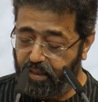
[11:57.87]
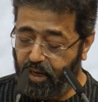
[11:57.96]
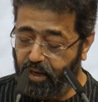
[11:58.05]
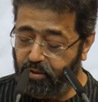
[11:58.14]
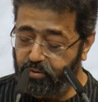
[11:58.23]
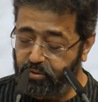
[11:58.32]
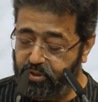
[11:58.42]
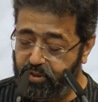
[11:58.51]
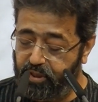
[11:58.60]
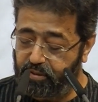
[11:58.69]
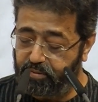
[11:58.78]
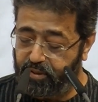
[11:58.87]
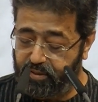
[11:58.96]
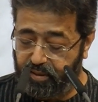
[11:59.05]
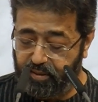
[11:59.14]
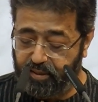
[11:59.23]
How do
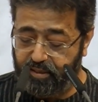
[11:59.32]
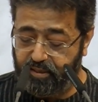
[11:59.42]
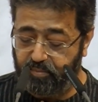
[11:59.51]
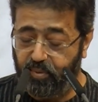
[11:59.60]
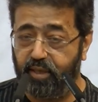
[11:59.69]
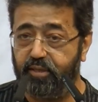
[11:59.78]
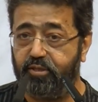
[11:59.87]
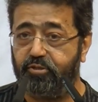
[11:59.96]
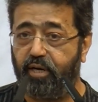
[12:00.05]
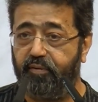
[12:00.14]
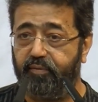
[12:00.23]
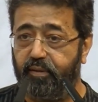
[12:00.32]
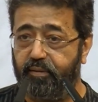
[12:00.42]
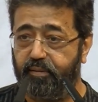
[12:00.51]
secrets and testimonies travel?